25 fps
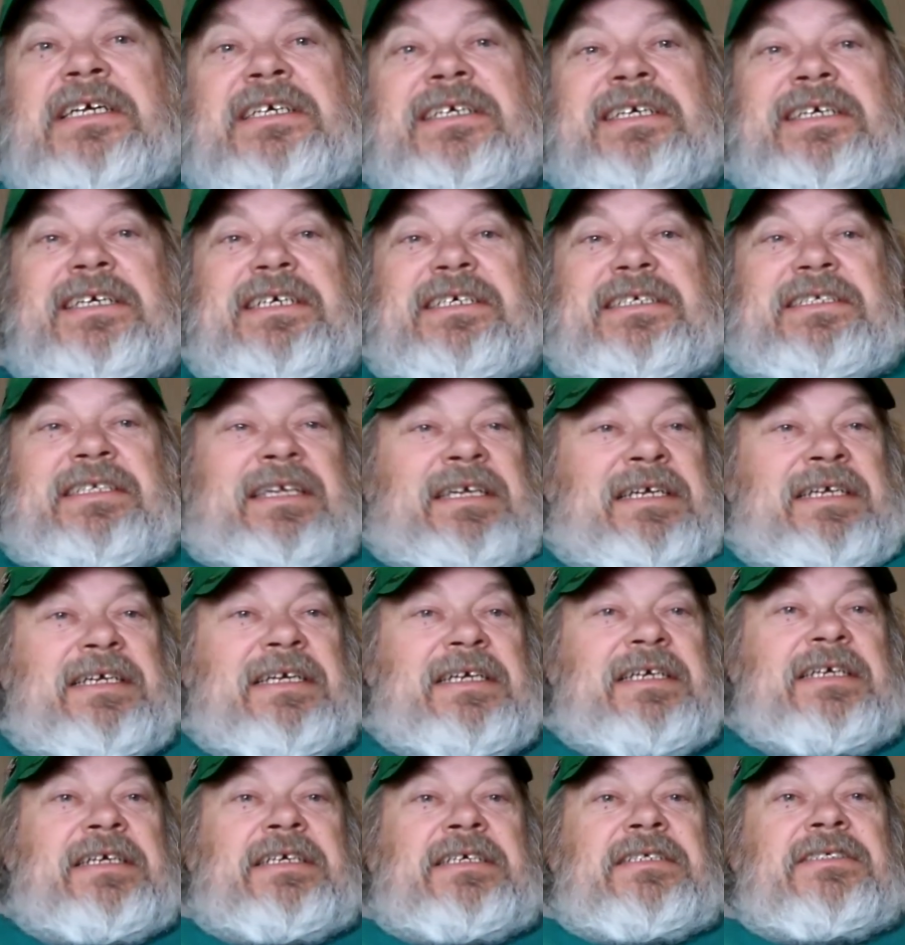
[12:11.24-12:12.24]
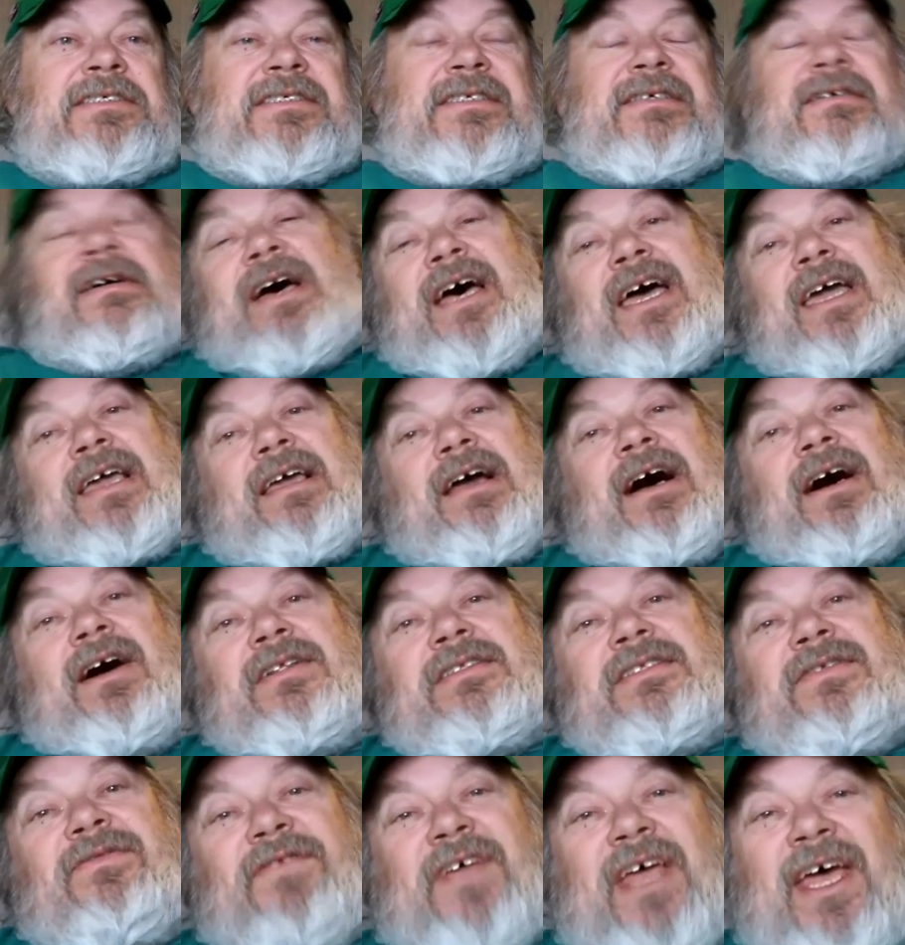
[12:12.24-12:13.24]
And so I
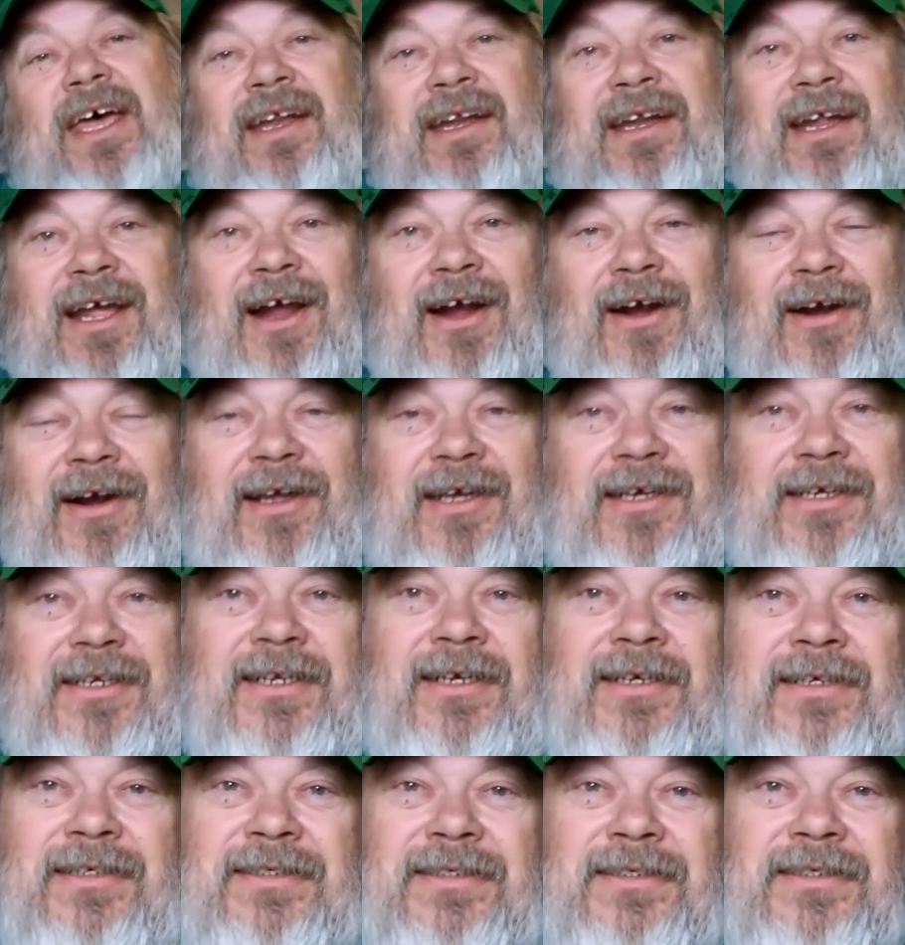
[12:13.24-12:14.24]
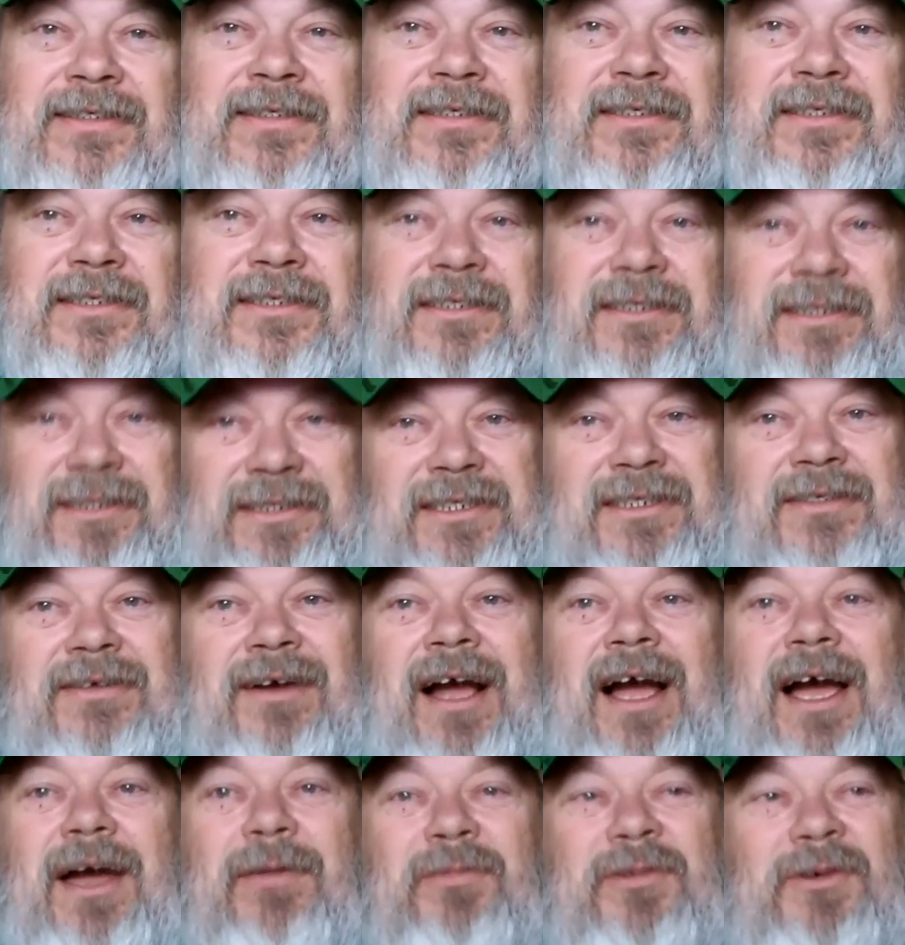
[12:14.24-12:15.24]
called the veterinarian and
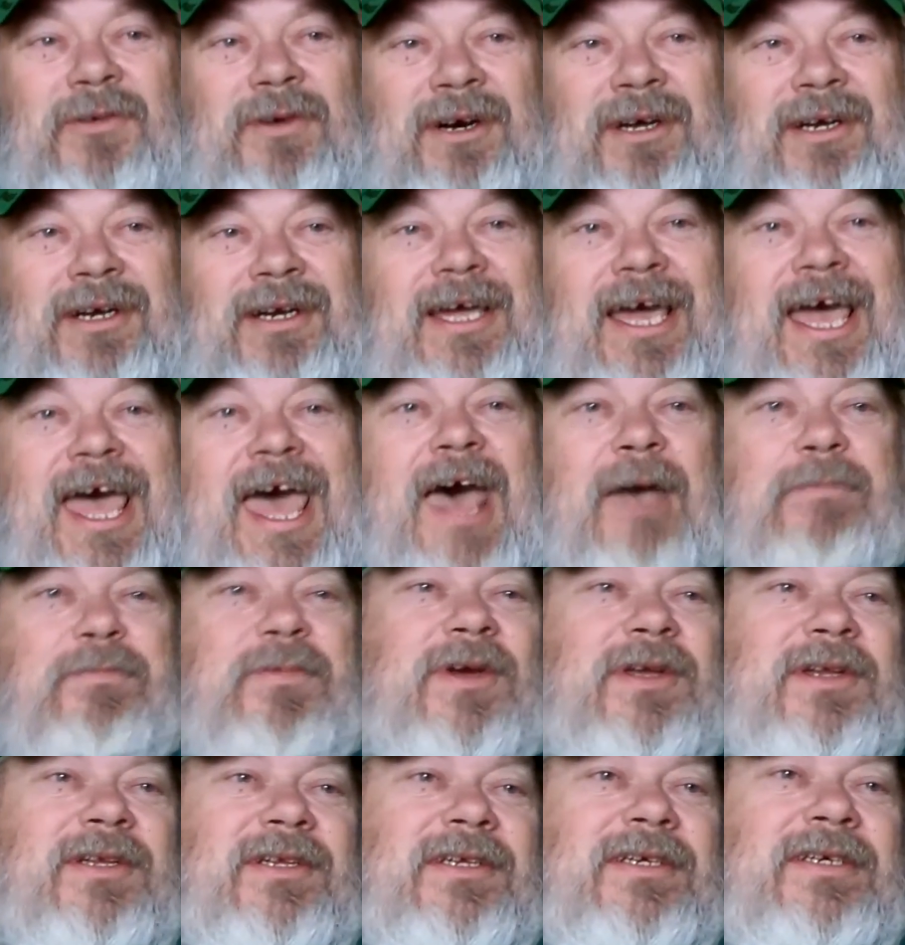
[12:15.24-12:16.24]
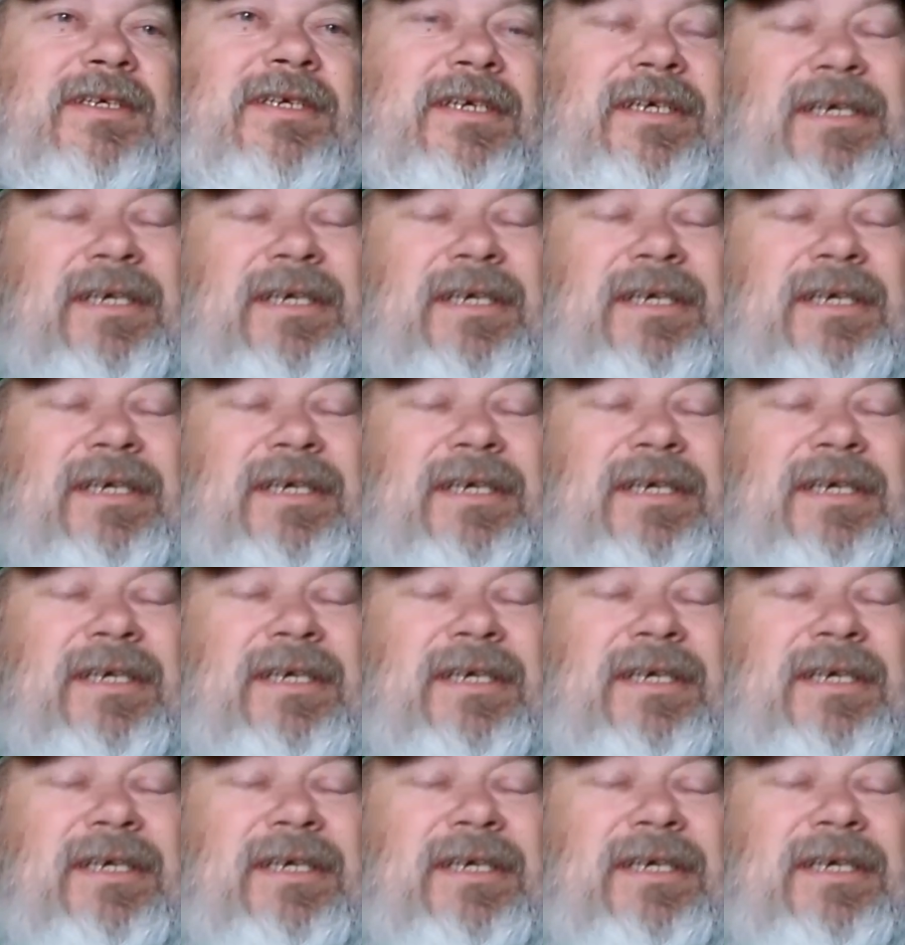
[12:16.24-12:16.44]
described what had happened.